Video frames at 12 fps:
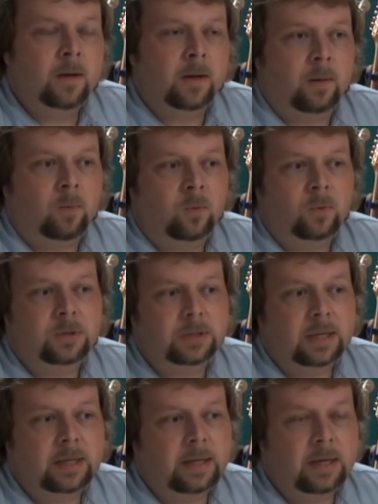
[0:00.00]
And I wanted to
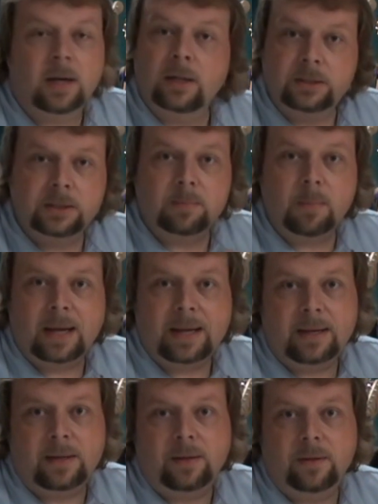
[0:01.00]
say not just
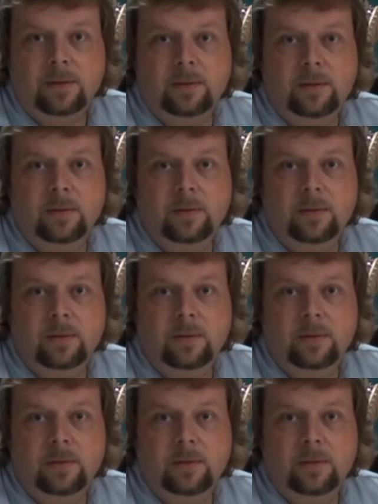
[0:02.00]
mine,